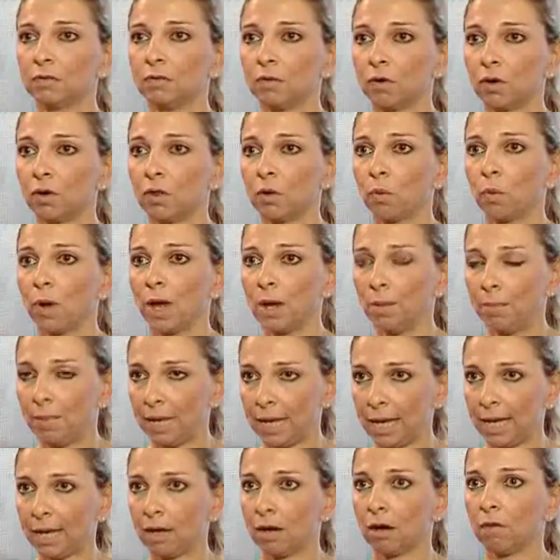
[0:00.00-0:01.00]
for the
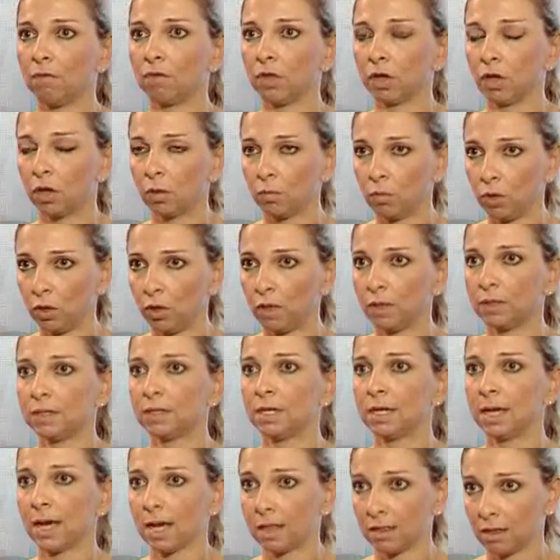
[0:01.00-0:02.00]
well-being of the
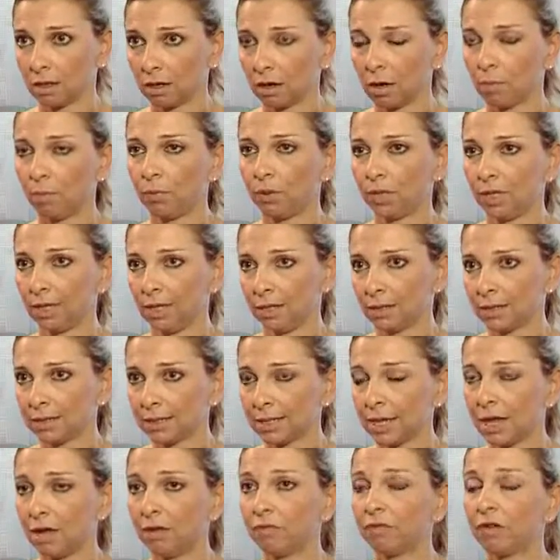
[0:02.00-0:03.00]
community and the company
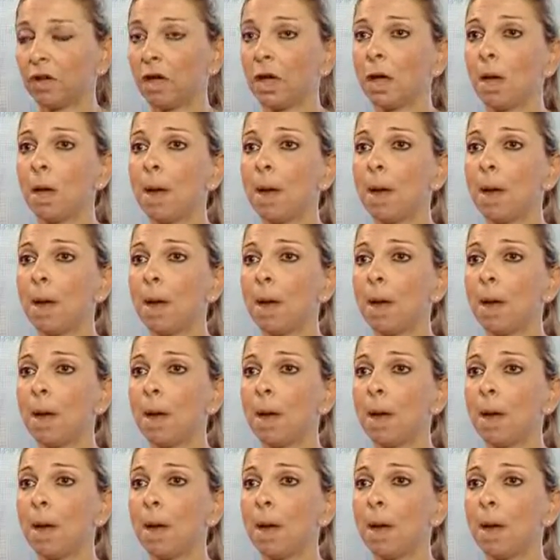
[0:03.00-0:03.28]
itself.